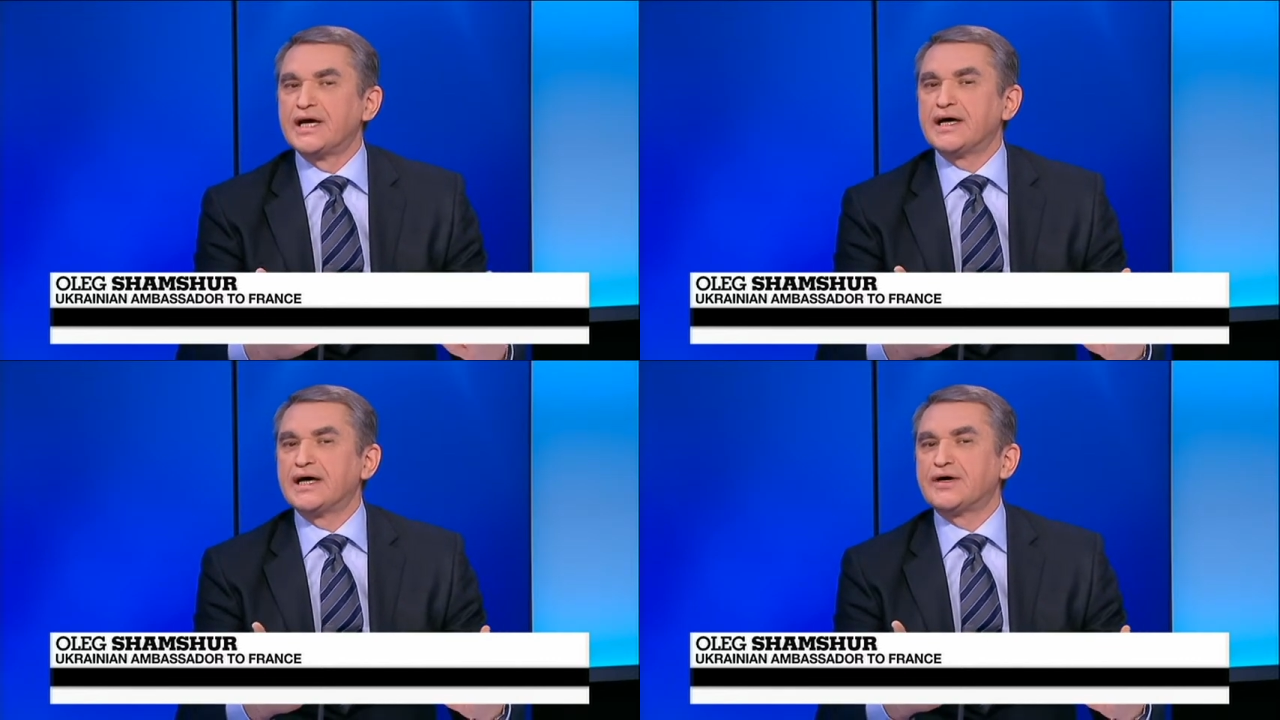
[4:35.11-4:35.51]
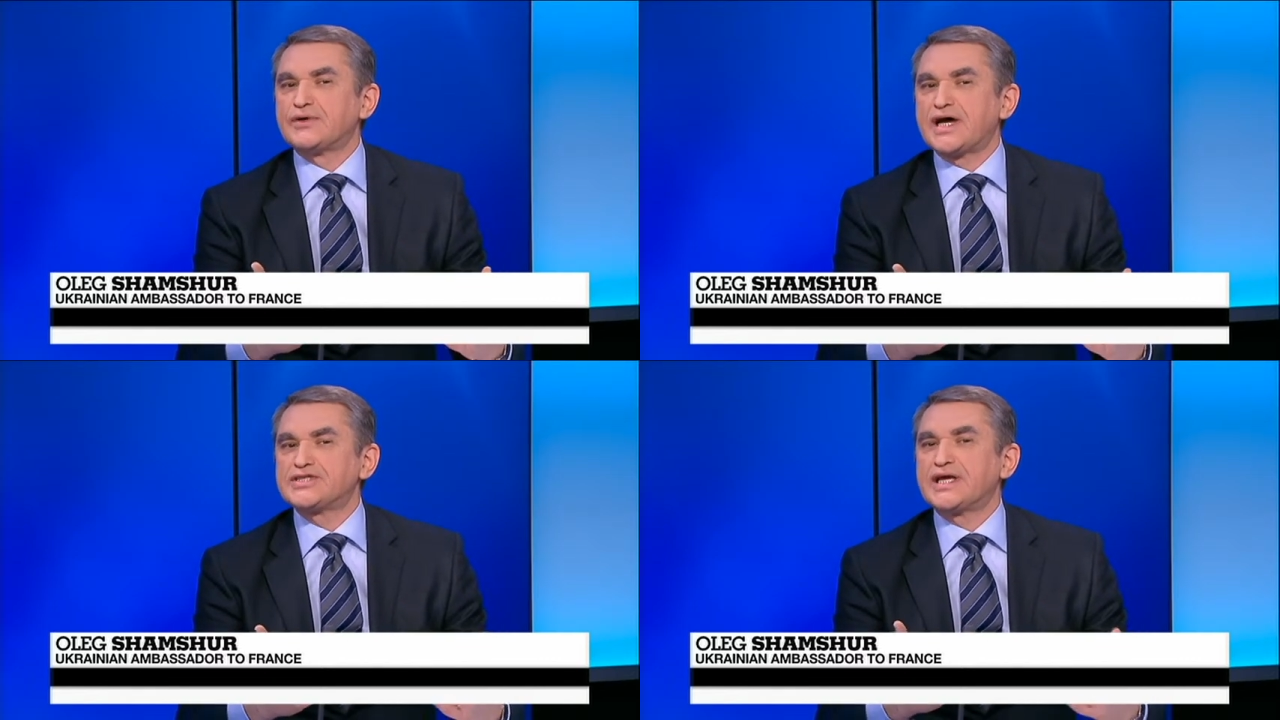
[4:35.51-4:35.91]

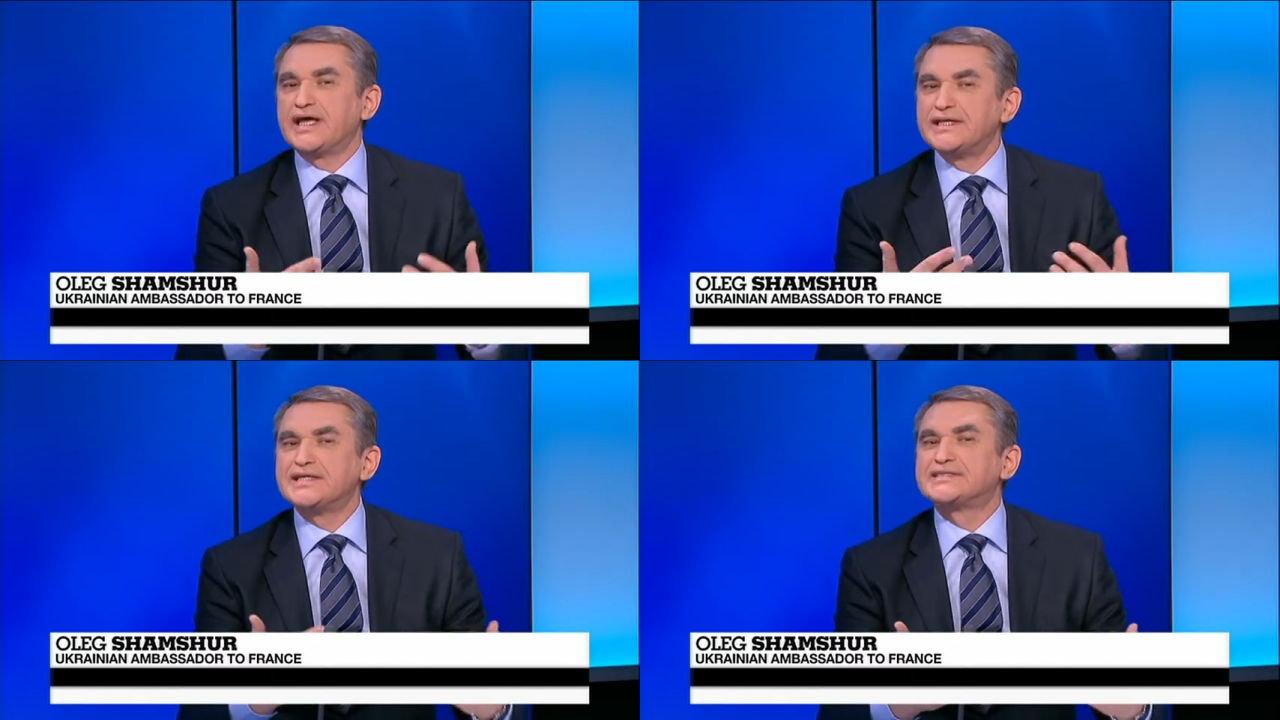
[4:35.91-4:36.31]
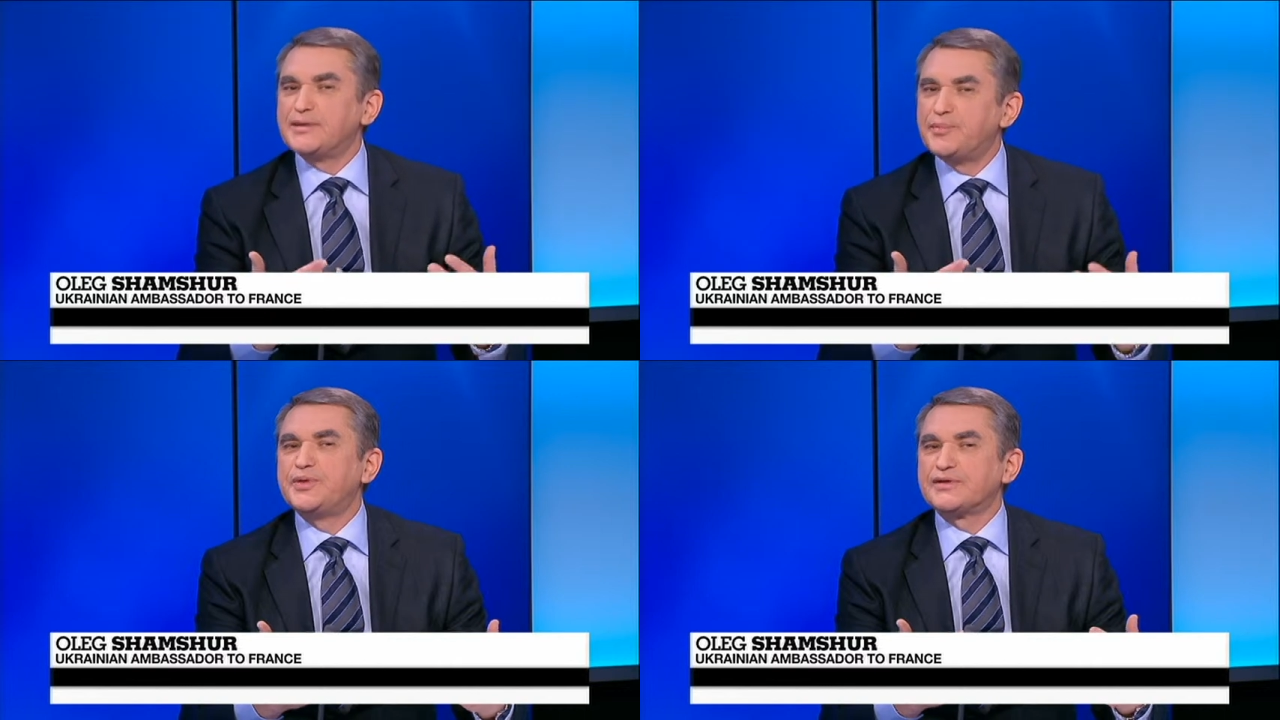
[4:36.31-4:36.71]
Russia in its
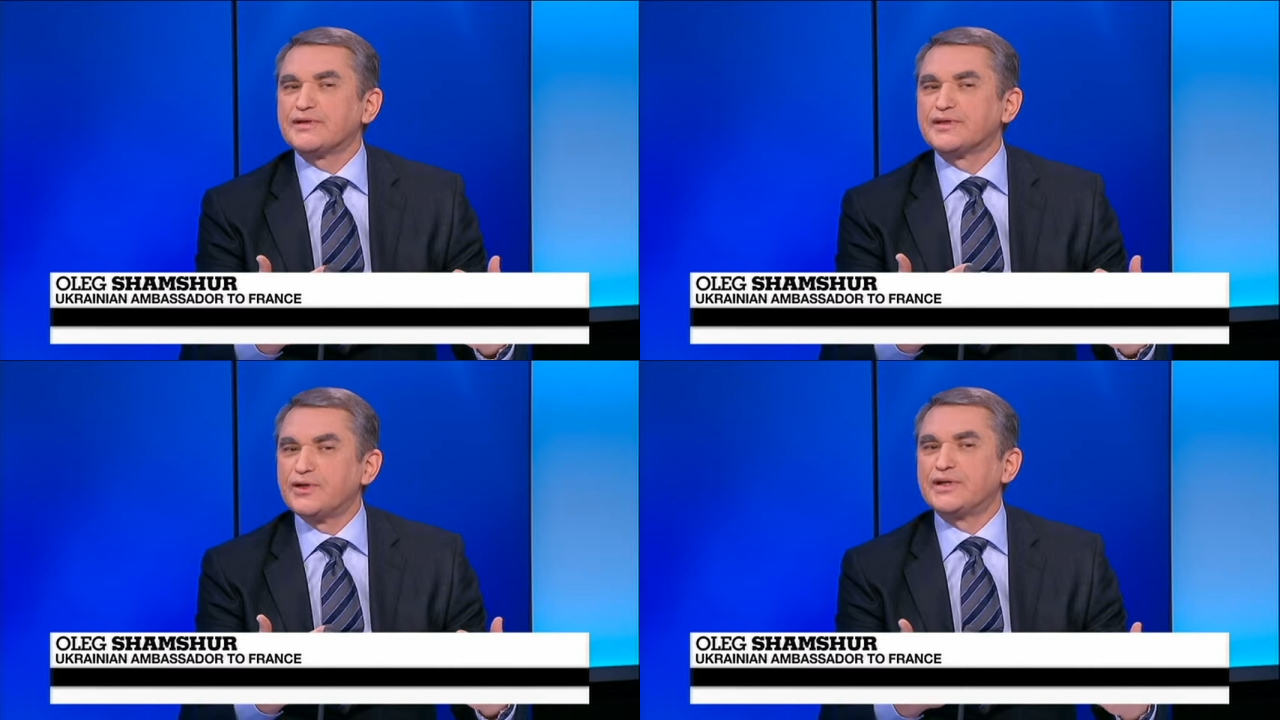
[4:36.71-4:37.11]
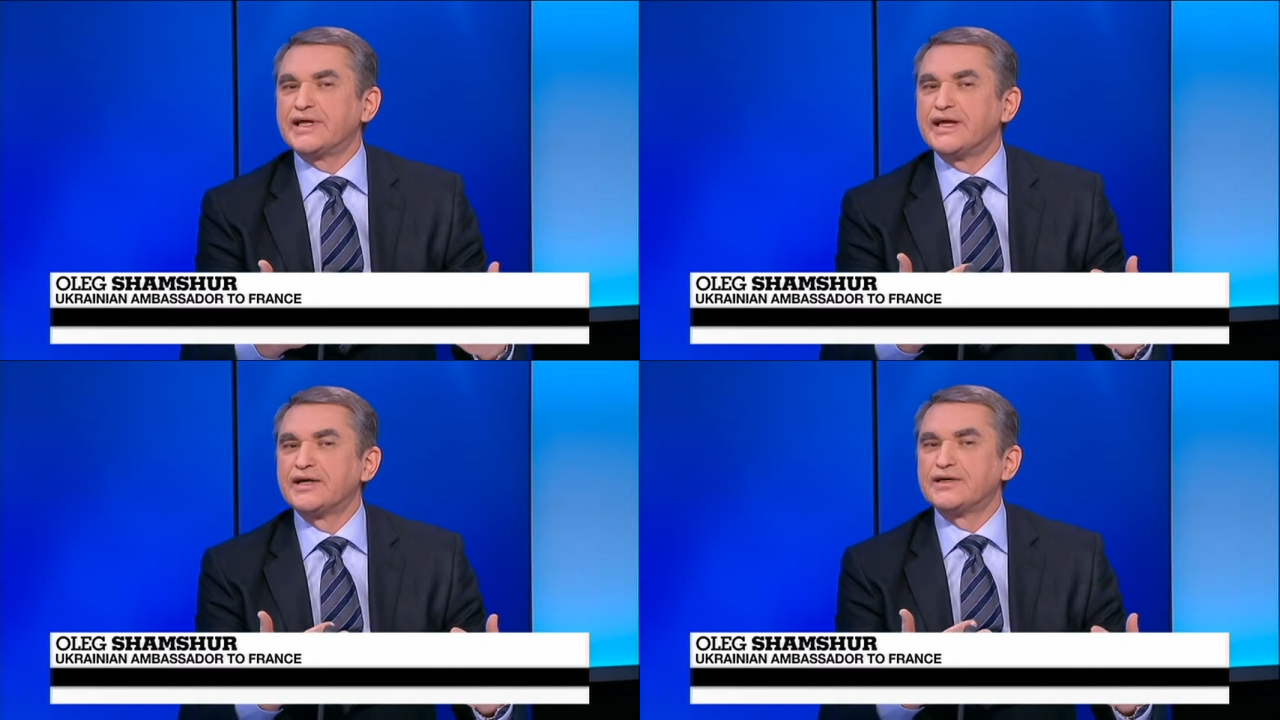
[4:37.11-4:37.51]
imperial
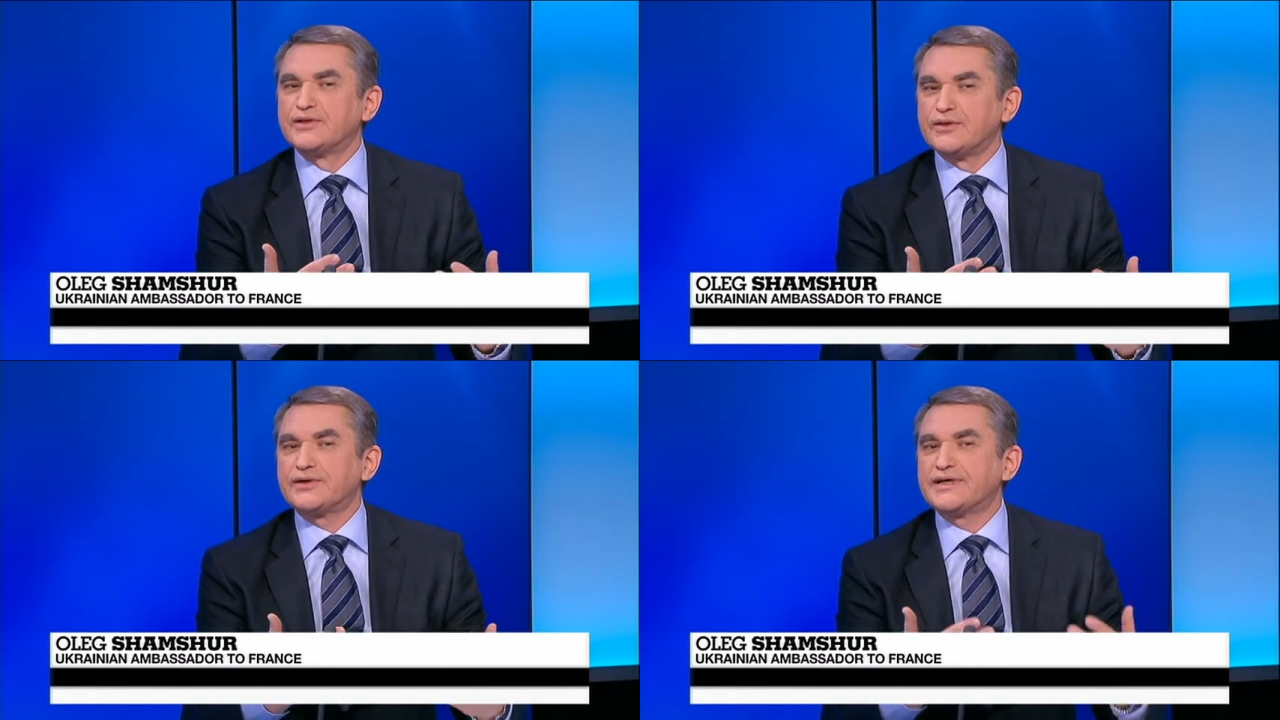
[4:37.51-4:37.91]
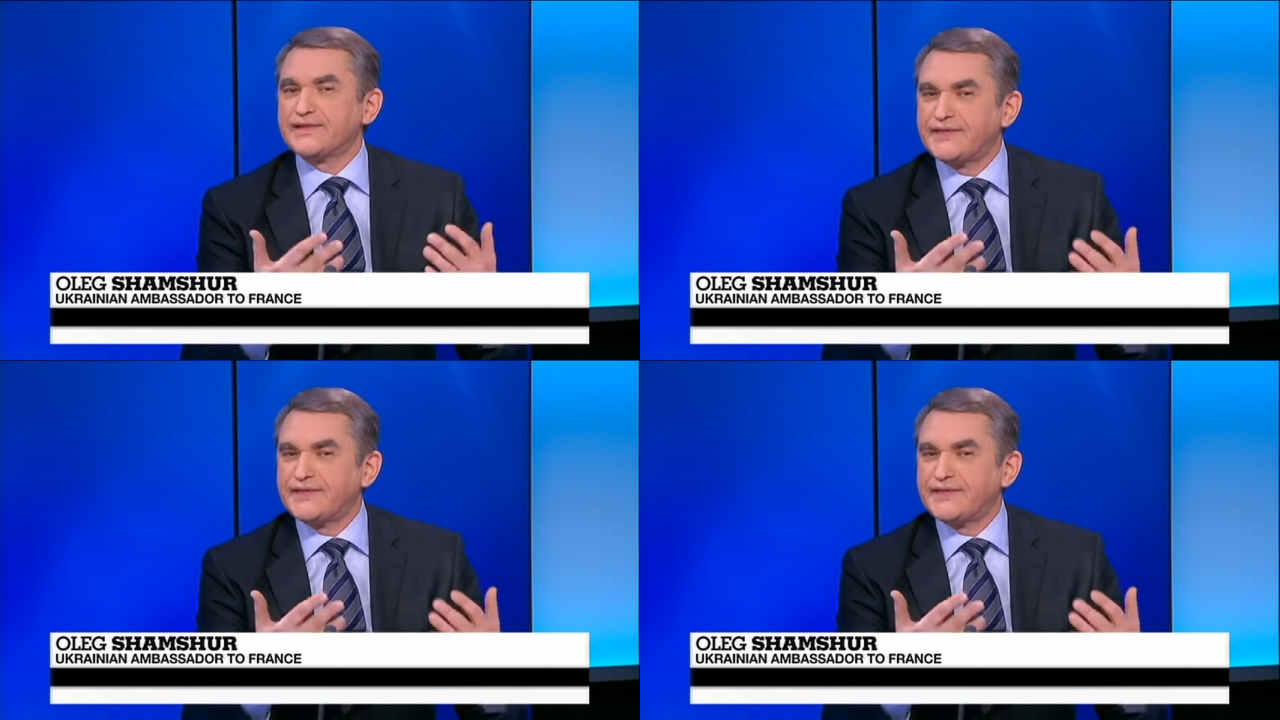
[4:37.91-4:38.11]
glory.